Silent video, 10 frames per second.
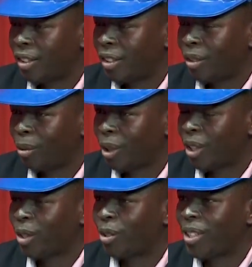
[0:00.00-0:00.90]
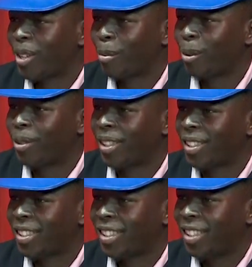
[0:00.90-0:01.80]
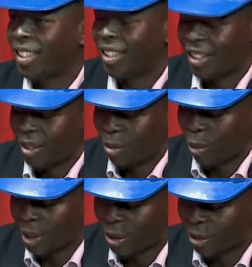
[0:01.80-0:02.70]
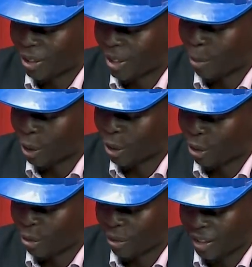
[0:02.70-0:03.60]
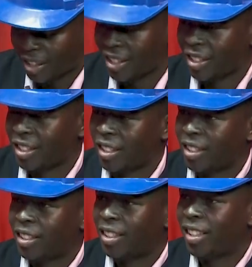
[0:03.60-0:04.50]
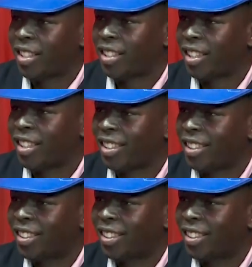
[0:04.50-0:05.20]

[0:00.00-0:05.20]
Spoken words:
What can you say about that? Why should someone choose this as a career?